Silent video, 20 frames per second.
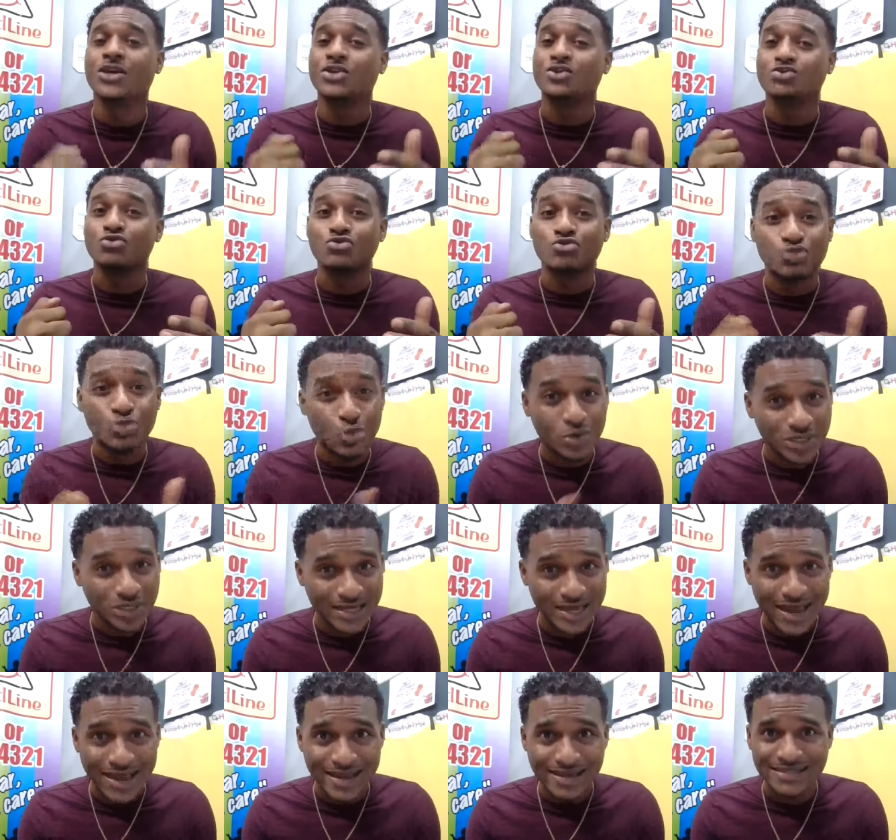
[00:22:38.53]
You wrote
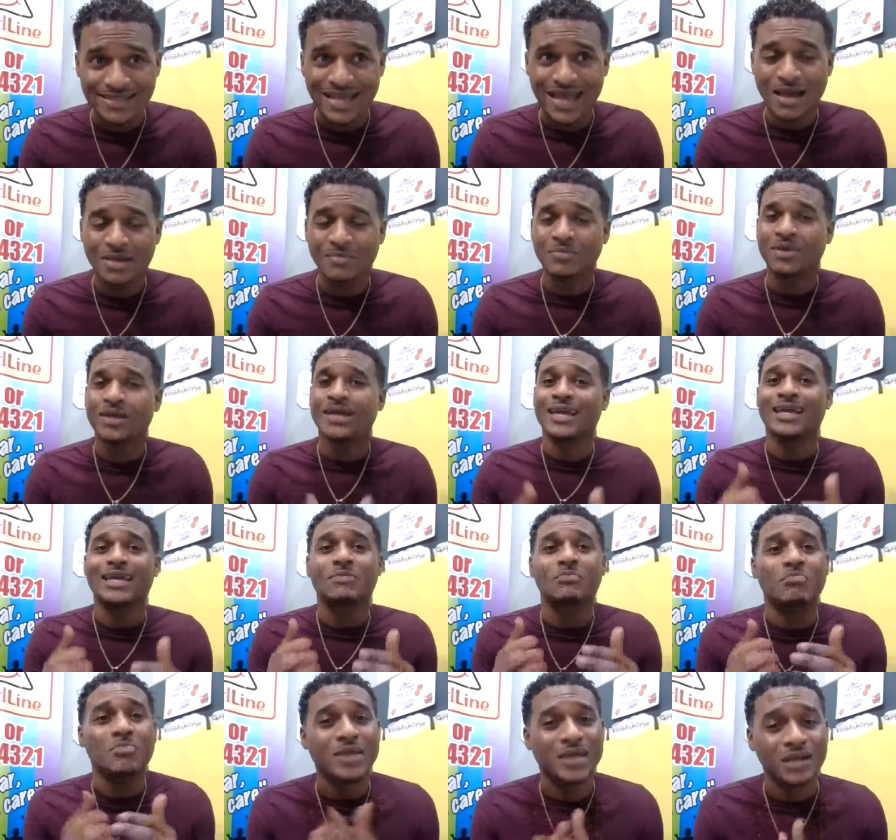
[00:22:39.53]
the exam. It
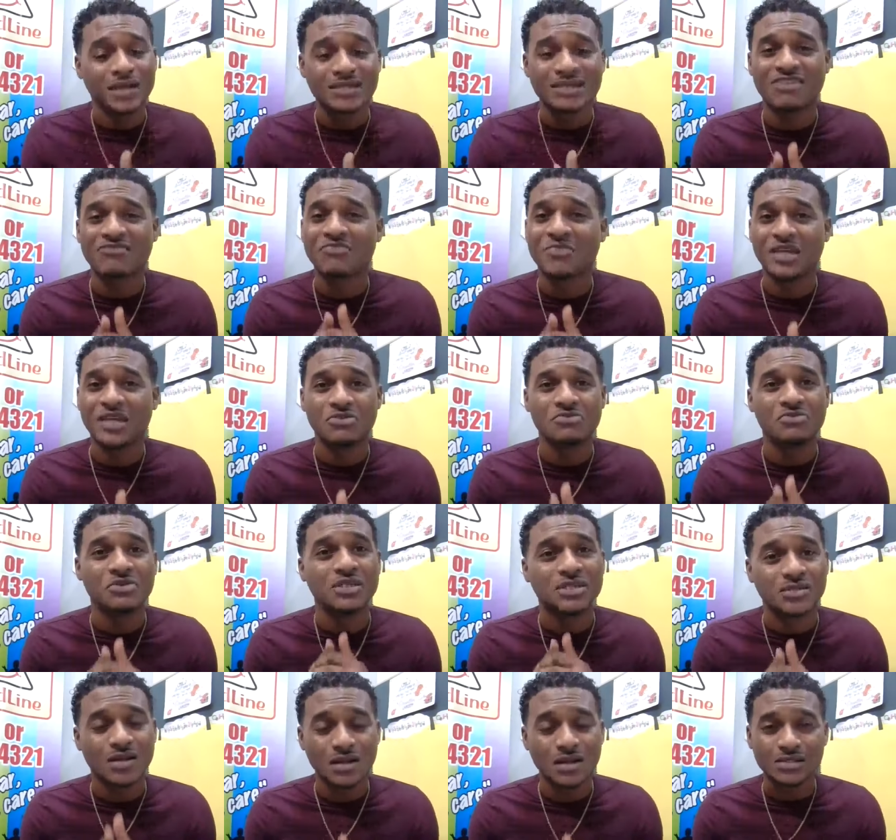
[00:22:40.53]
may not have been the
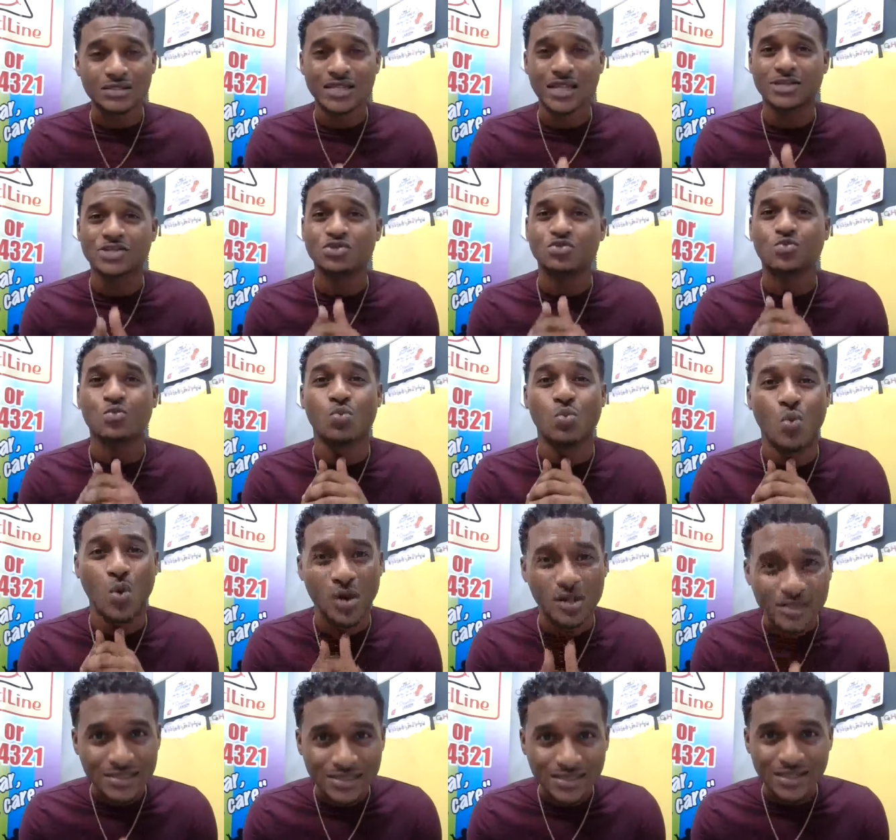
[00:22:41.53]
results that you
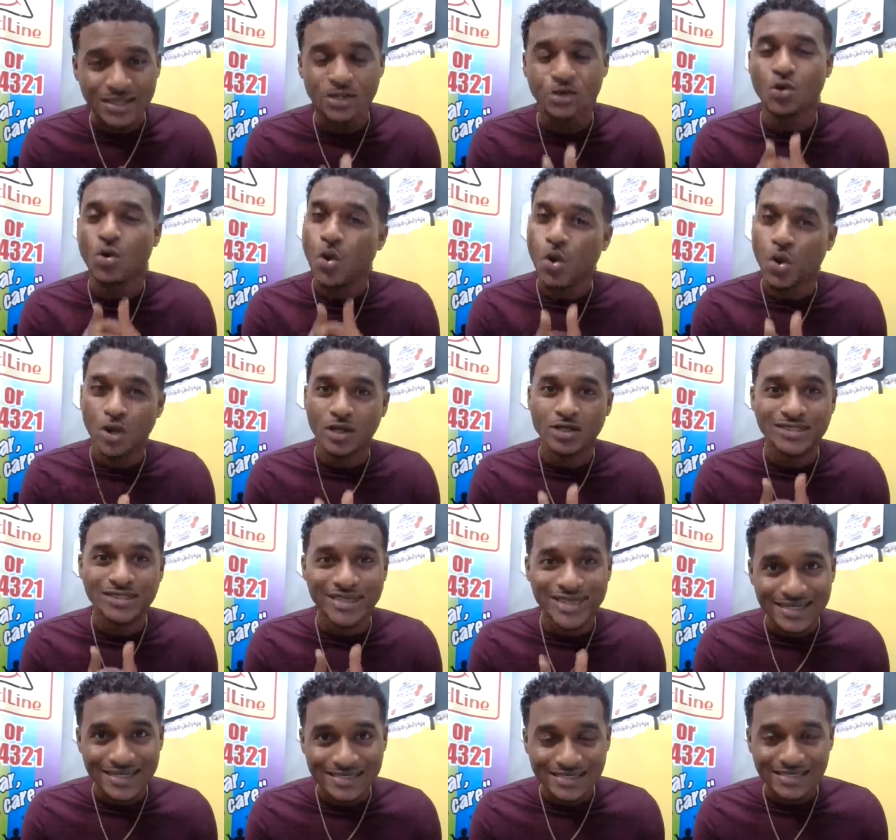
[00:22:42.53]
wanted in all
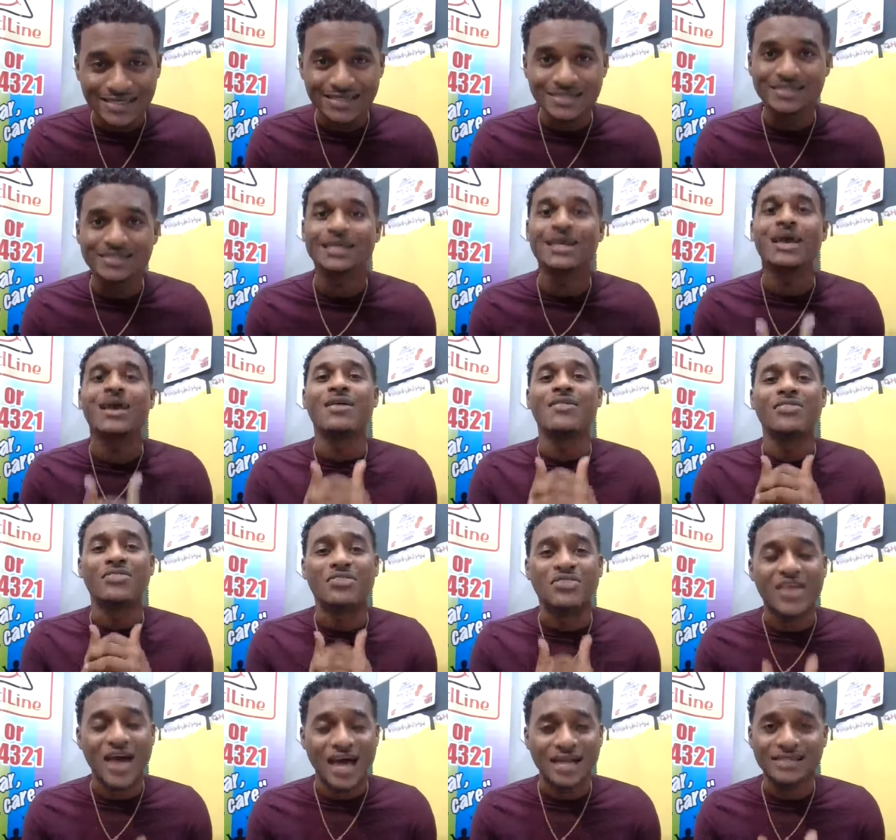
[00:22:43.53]
cases.
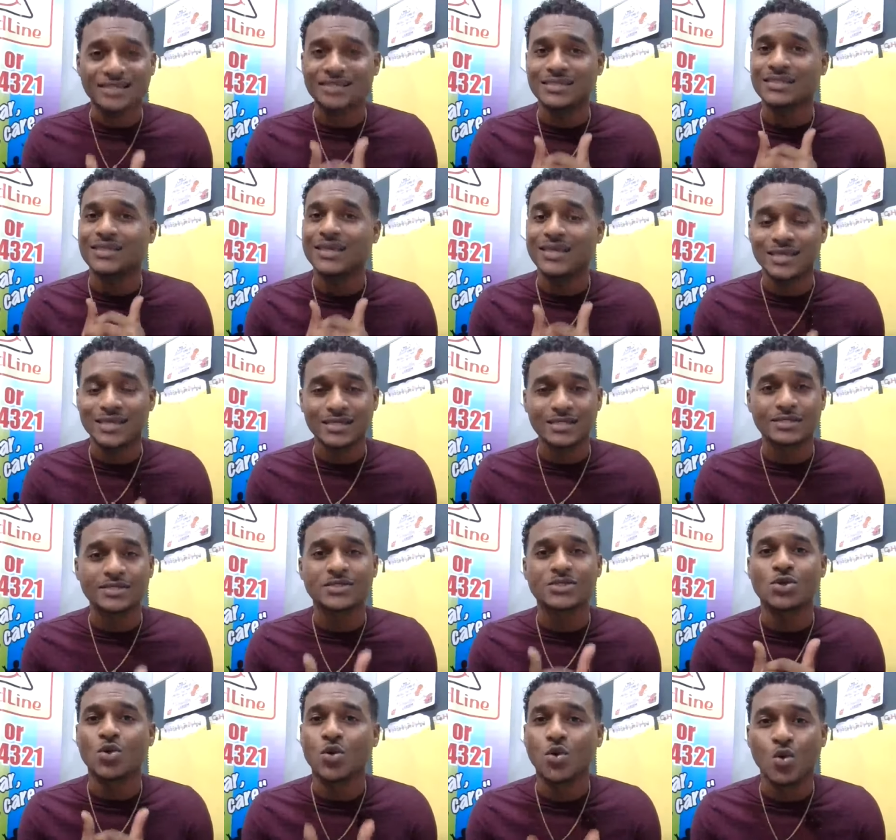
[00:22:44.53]
That
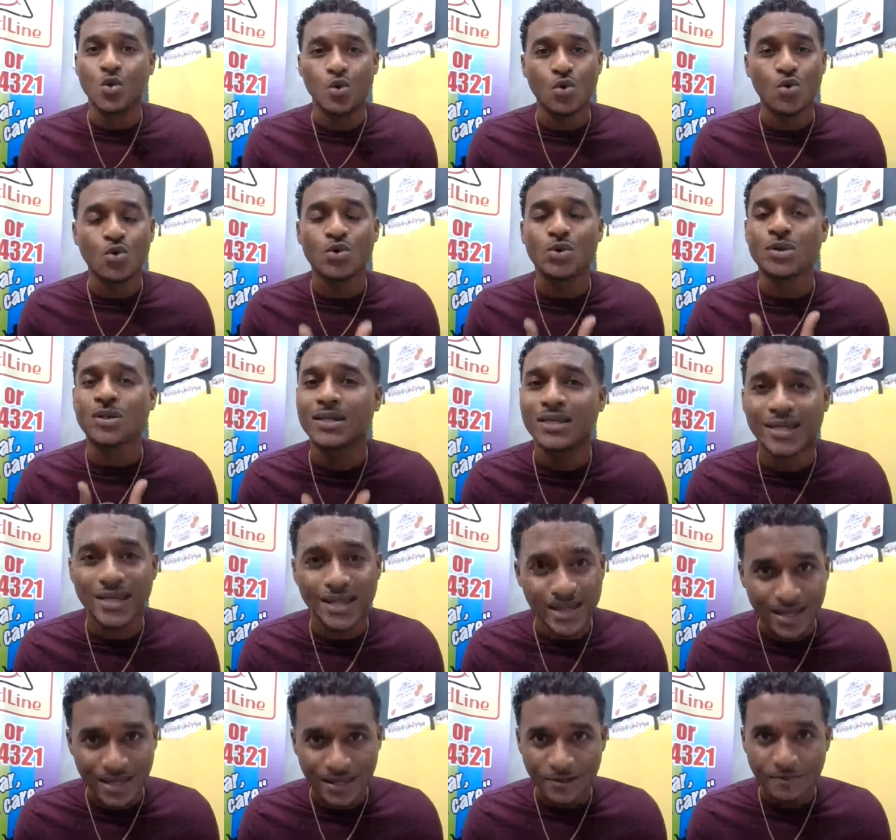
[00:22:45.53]
is
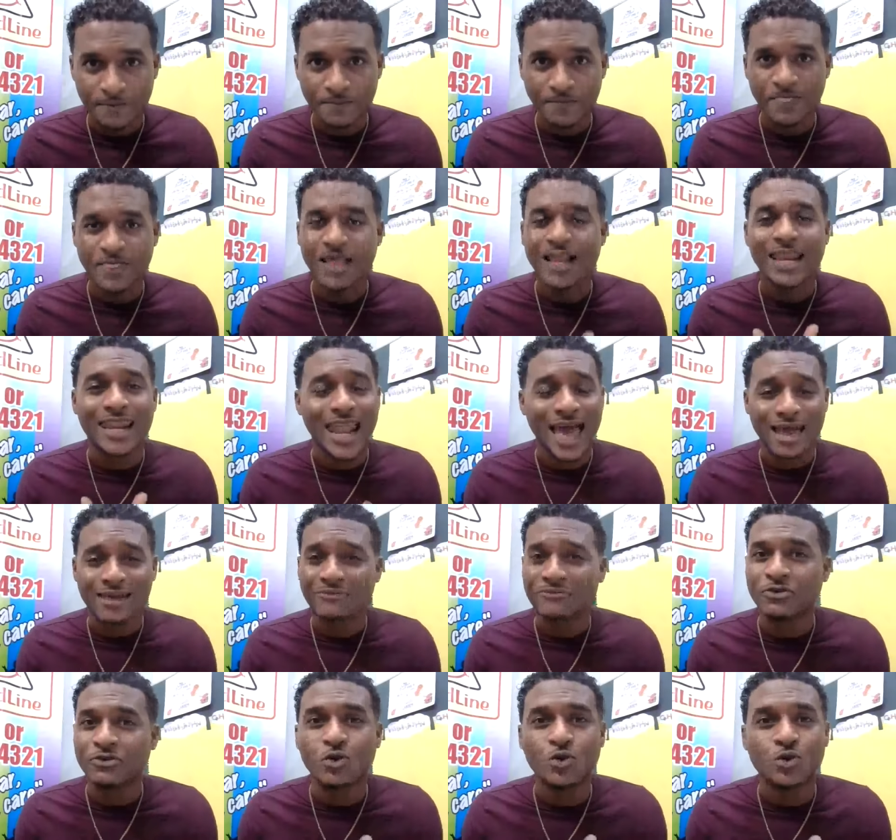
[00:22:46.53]
okay.
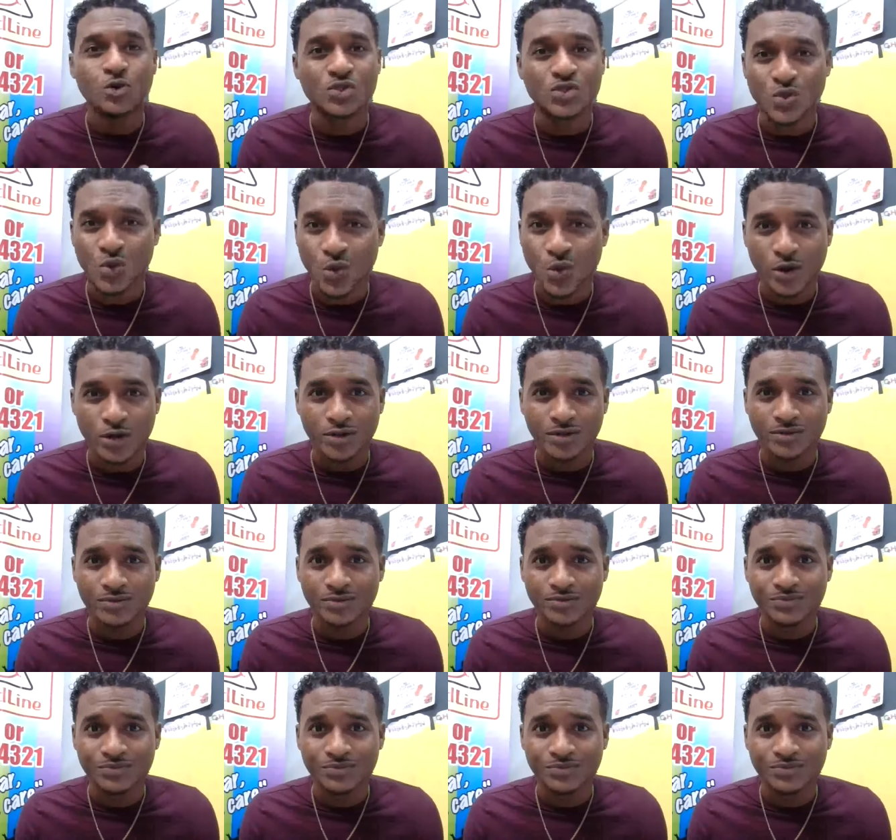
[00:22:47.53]
Life goes on.